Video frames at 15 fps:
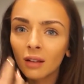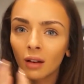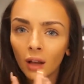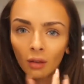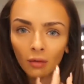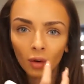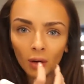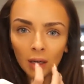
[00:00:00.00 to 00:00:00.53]

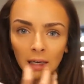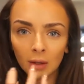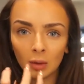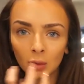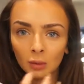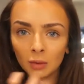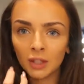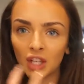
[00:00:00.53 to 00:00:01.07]
Like I've got a
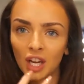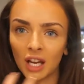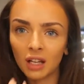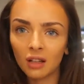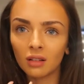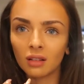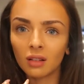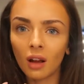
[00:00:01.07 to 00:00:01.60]
little chin
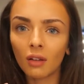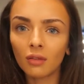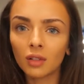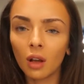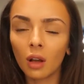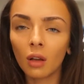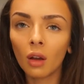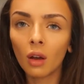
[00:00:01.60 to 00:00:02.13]
and stuff,
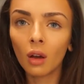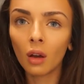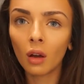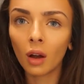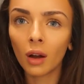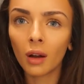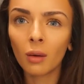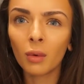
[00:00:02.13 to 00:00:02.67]
so
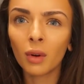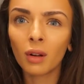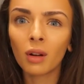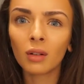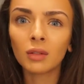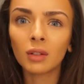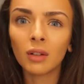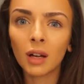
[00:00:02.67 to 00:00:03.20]
I don't want to
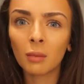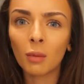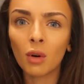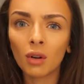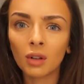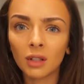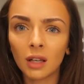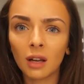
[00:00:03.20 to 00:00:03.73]
contour it
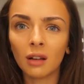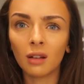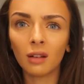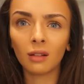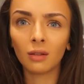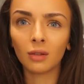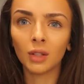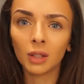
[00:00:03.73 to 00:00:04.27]
anymore because then
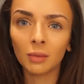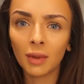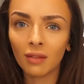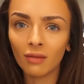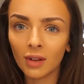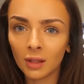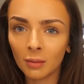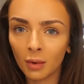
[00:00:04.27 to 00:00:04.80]
it'll just be
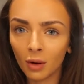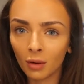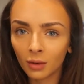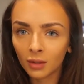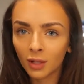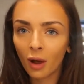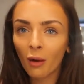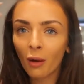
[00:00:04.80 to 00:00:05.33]
invisible.
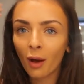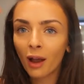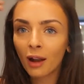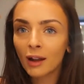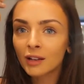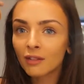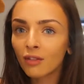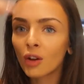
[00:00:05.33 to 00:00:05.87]
So I
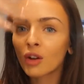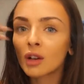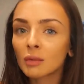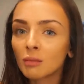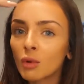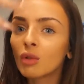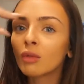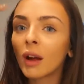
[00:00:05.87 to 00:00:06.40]
like to focus
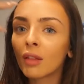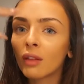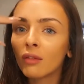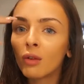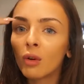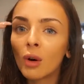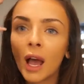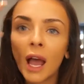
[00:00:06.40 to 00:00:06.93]
more around the
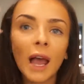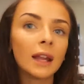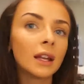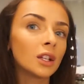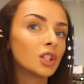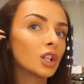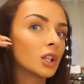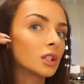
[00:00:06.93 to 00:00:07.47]
forehead
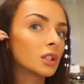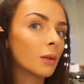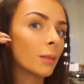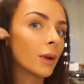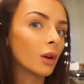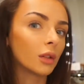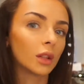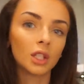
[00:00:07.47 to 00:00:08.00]
and just a
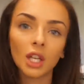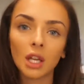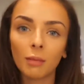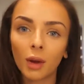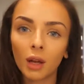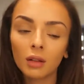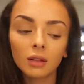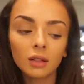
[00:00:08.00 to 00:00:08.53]
bit on the
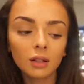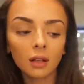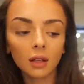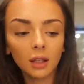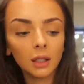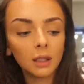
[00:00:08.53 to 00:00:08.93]
cheekbones.